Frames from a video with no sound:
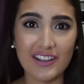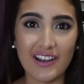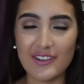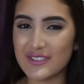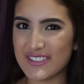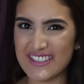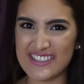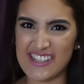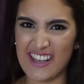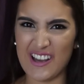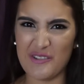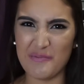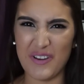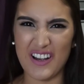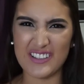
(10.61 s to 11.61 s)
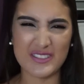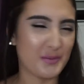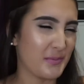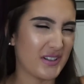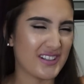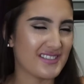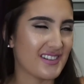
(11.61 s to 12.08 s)
I was gonna say
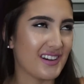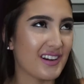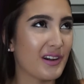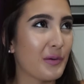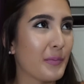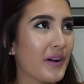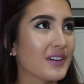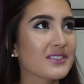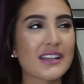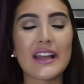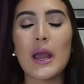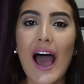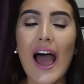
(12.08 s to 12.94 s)
unboxing, but it's not an unboxing.